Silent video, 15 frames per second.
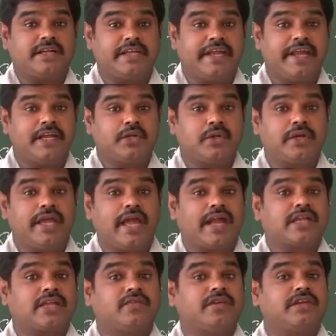day-to-day
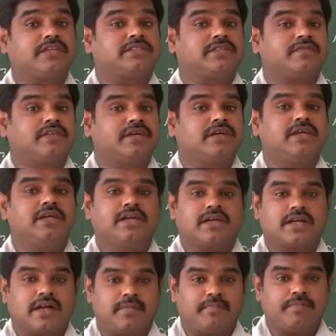activities of the
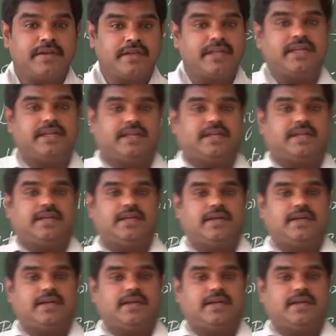company.